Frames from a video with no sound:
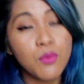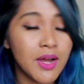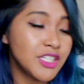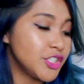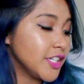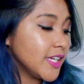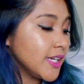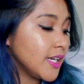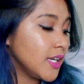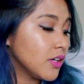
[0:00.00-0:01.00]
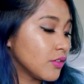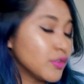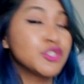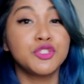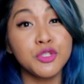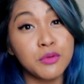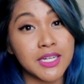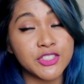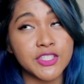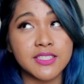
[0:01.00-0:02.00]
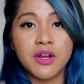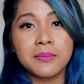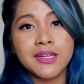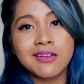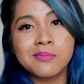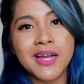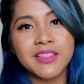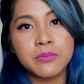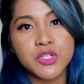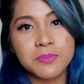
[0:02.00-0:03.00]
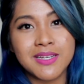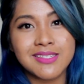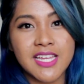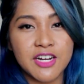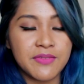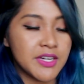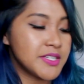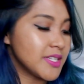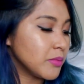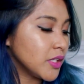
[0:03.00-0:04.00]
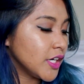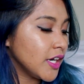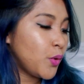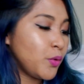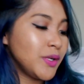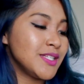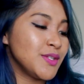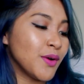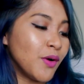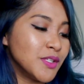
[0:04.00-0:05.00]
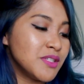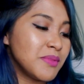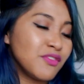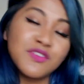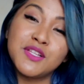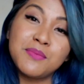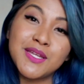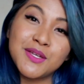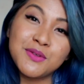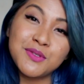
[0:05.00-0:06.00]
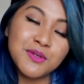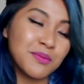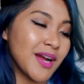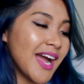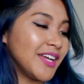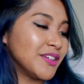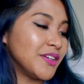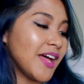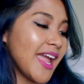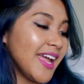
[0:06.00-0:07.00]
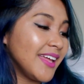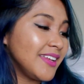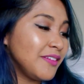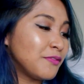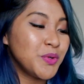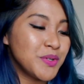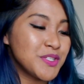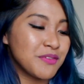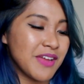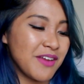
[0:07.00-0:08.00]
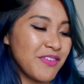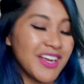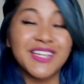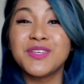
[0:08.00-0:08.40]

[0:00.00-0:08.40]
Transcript: two questions, I'm gonna combine them just because they are very similar. Who is your ultimate Filipino YouTuber idol? And who is your favorite